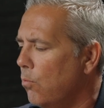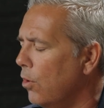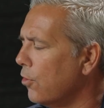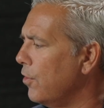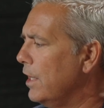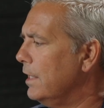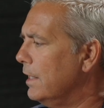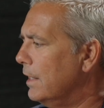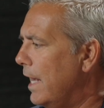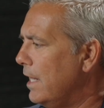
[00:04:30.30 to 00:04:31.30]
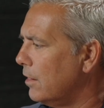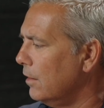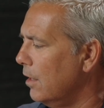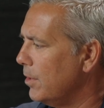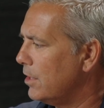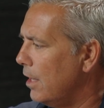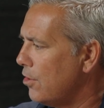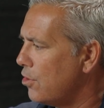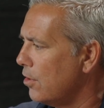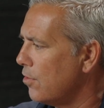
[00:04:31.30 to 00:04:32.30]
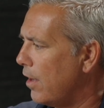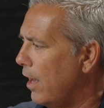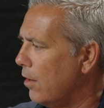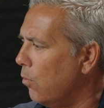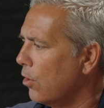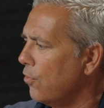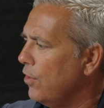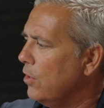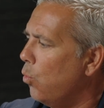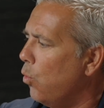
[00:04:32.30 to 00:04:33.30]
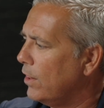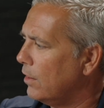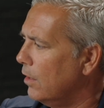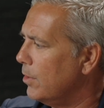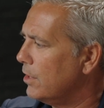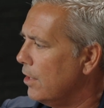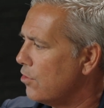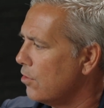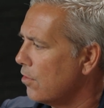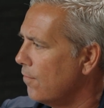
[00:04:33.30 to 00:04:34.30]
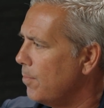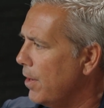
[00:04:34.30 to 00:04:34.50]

So what are the length limitations and what are the width limitations of the